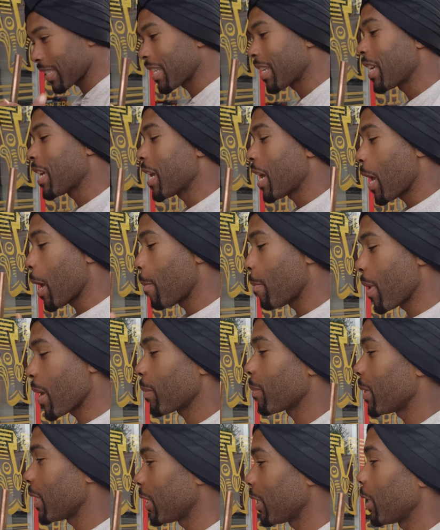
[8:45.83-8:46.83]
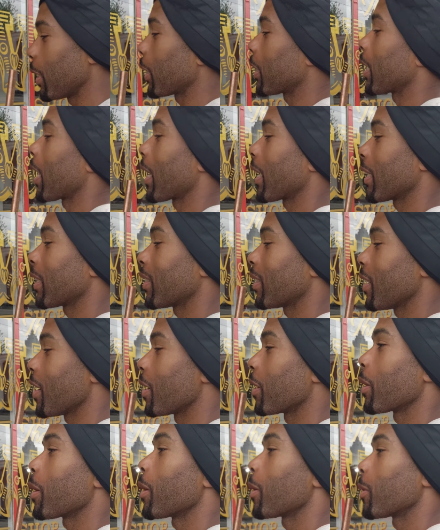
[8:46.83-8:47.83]
me and make me look like
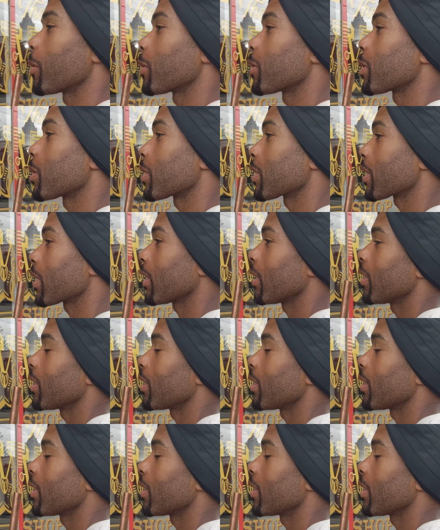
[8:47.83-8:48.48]
young Ghost.